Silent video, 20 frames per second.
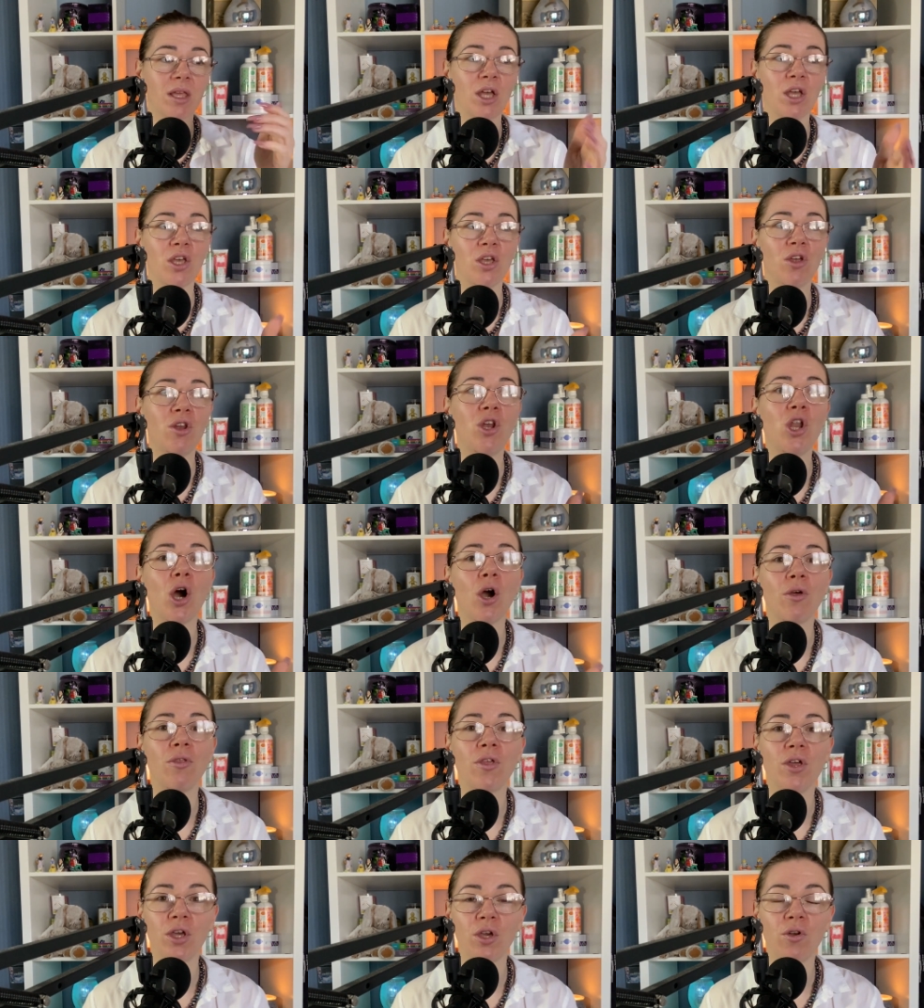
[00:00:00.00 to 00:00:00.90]
you know
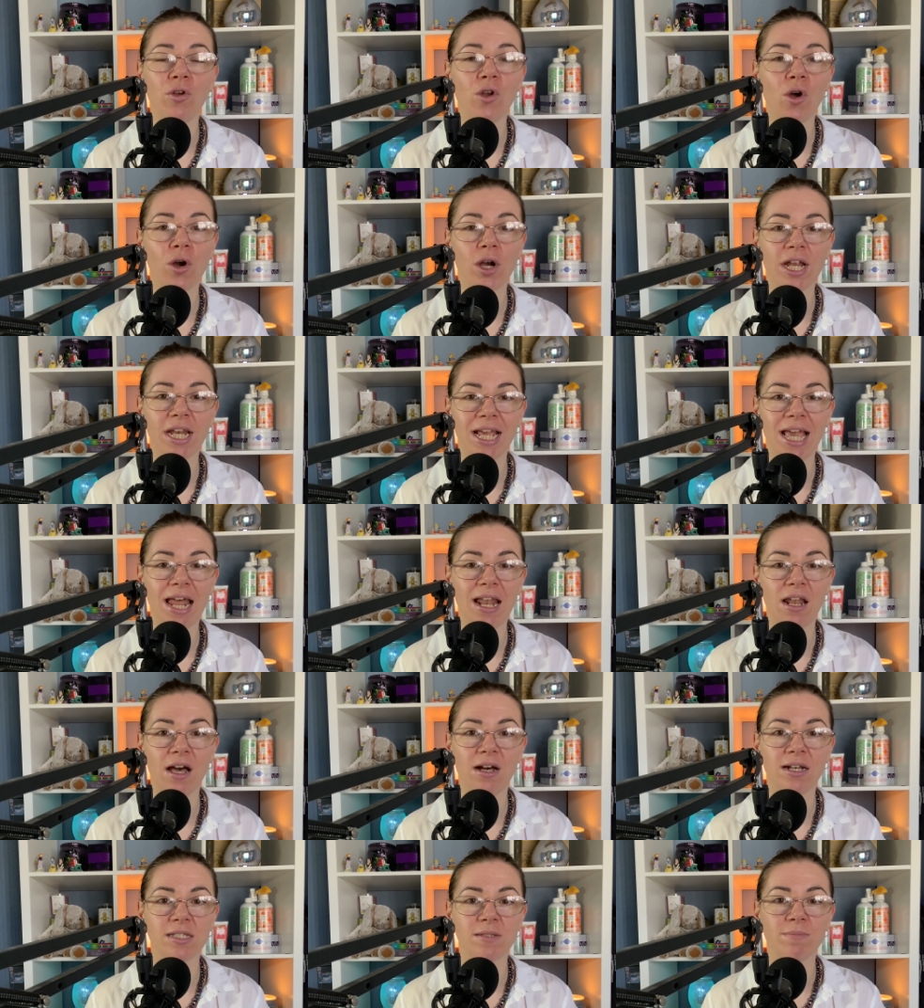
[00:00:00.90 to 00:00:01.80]
that you're not going to get
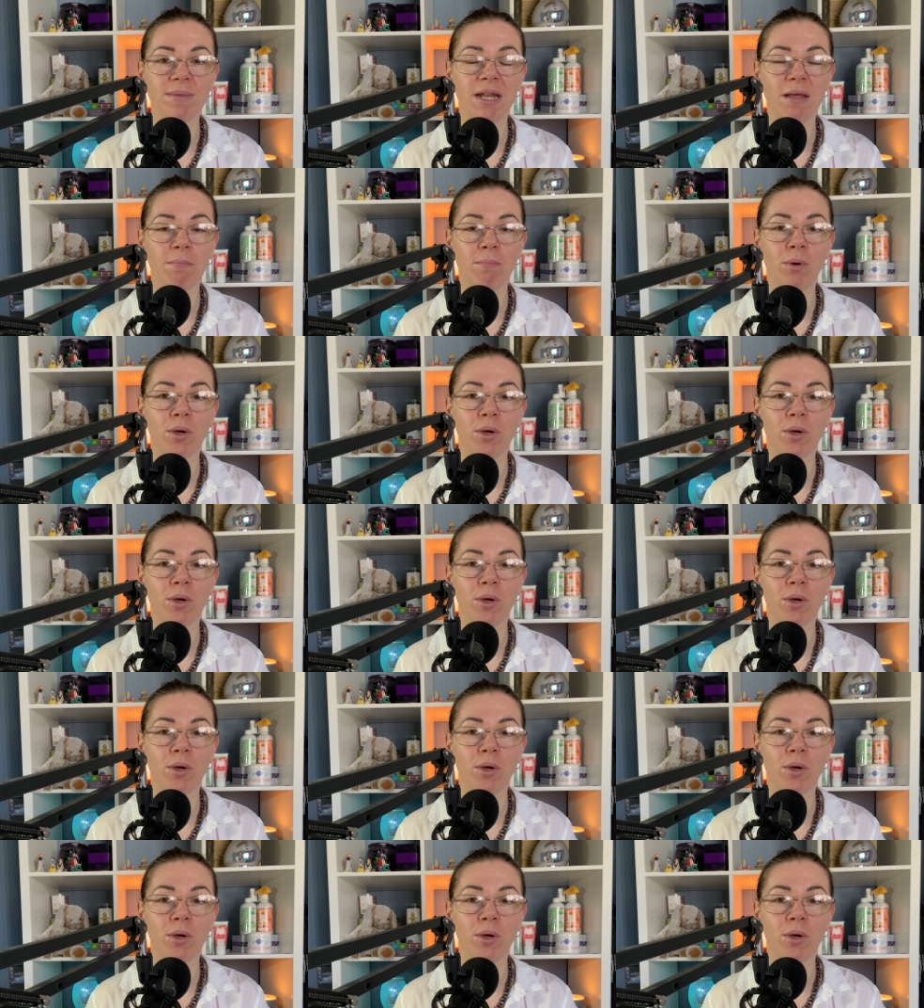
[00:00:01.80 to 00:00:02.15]
last minute